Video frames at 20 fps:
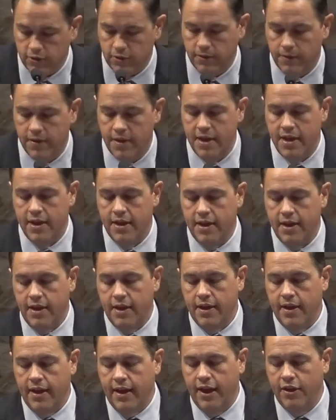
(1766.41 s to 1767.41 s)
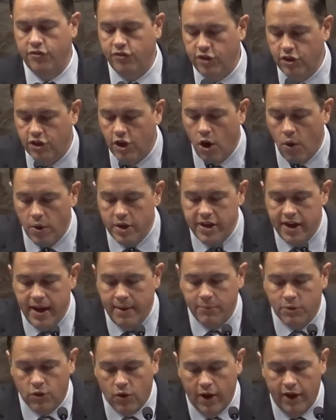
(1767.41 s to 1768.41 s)
is to go and name Christ where he's
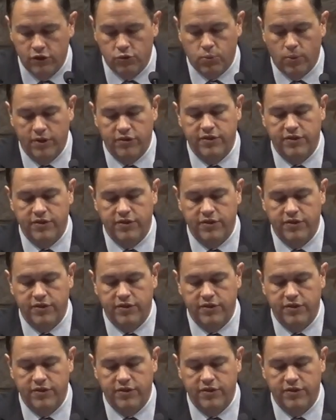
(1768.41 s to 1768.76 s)
never been named.